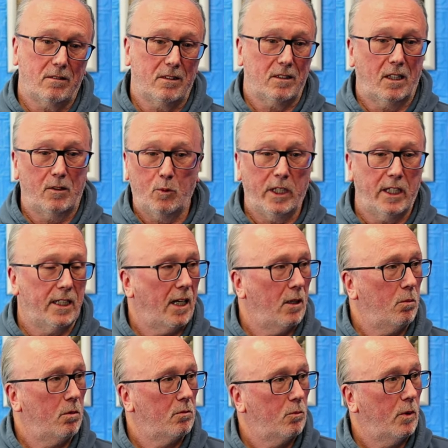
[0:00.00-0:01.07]
And if we can help,
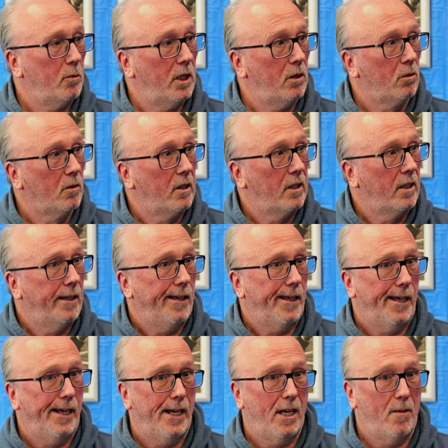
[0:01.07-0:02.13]
we will.
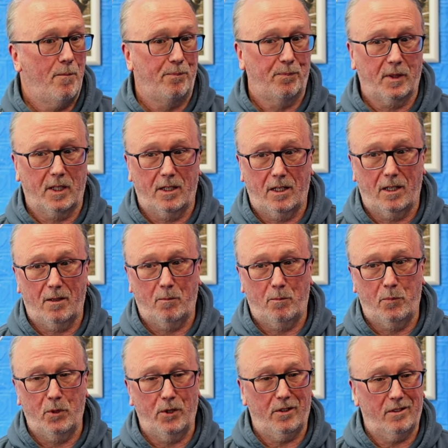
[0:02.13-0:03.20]

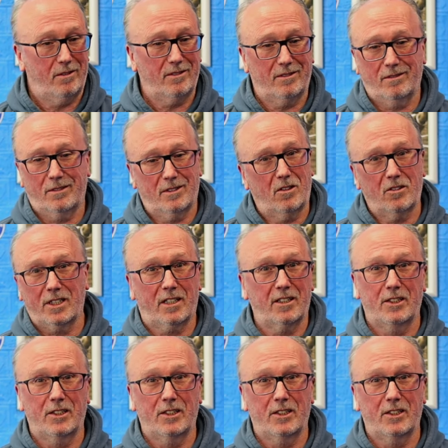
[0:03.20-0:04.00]
But all I can